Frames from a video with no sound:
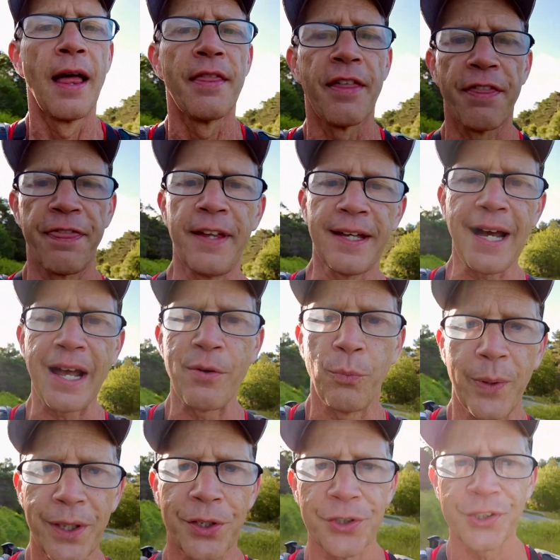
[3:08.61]
The thing I
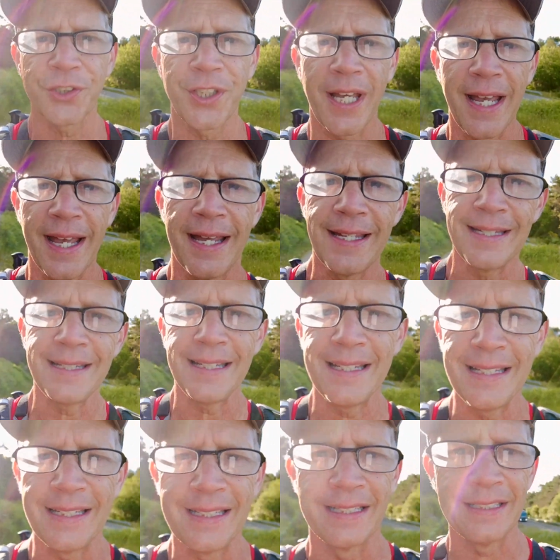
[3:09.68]
will say
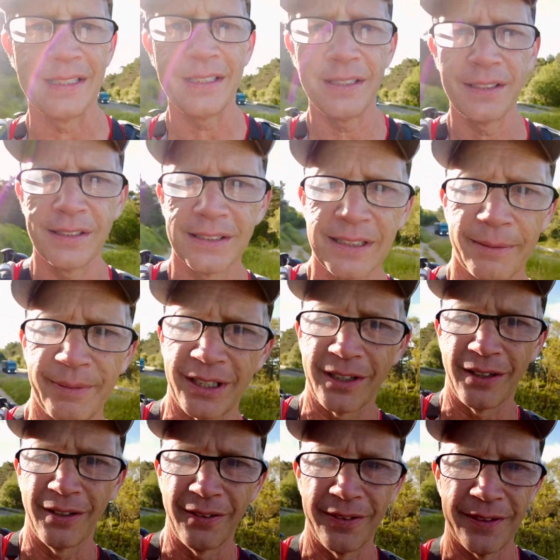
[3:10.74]
is, let me
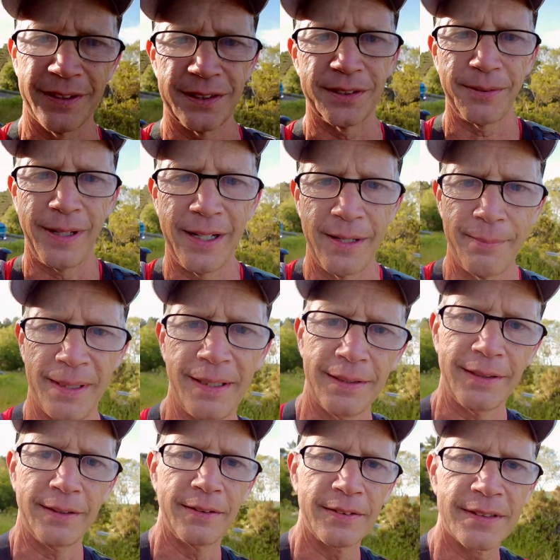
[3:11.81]
go this way a bit
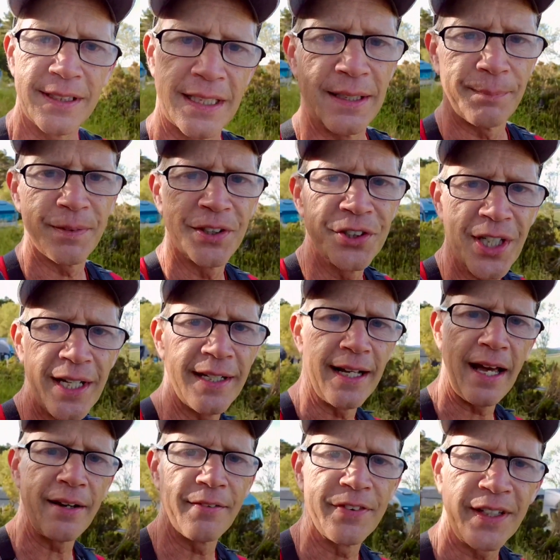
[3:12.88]
to keep the sun
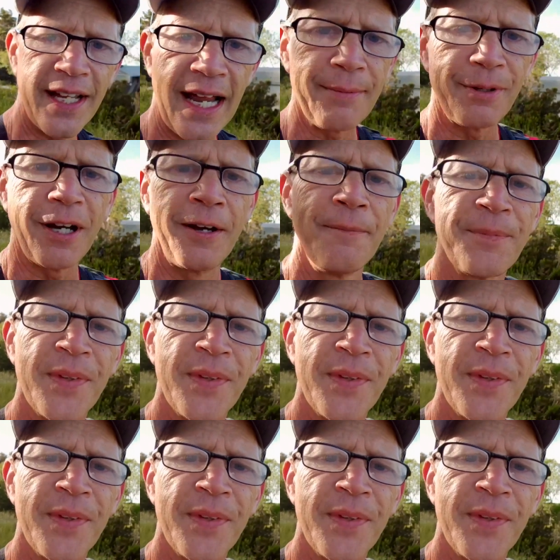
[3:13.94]
out of the camera.